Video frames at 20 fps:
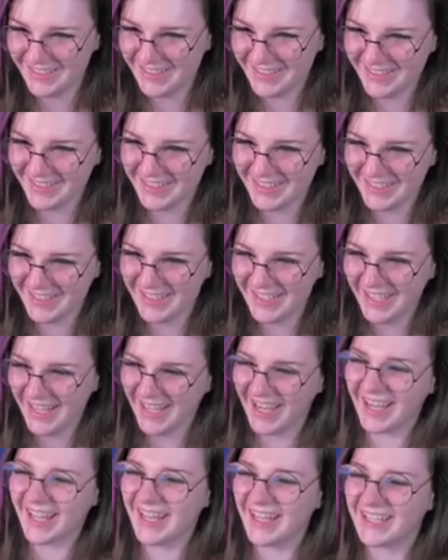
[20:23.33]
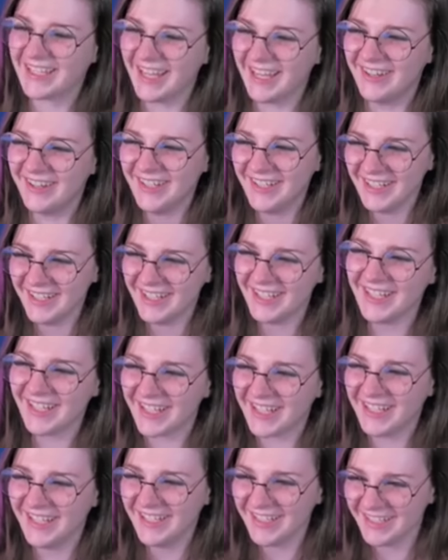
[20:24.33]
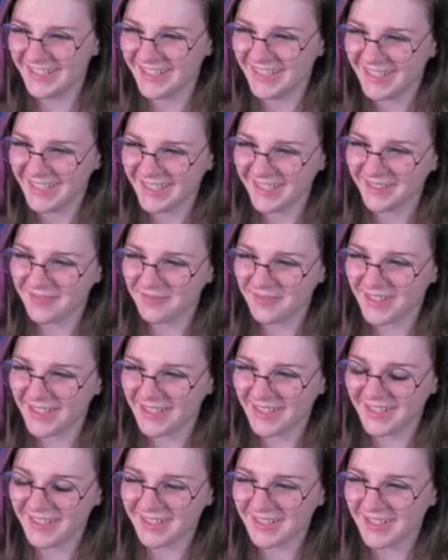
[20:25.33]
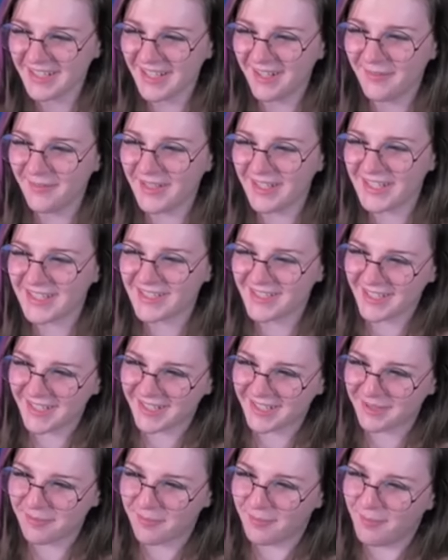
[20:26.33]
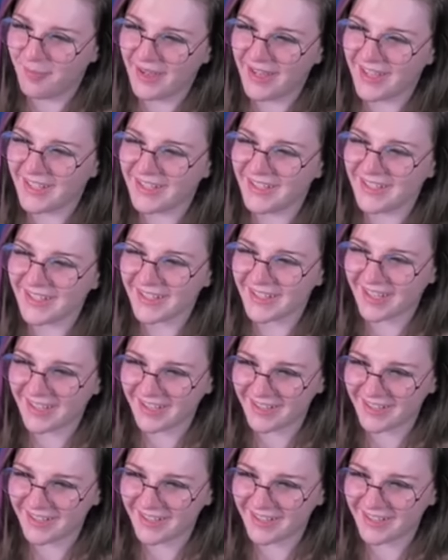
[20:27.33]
like it's like a bit, like,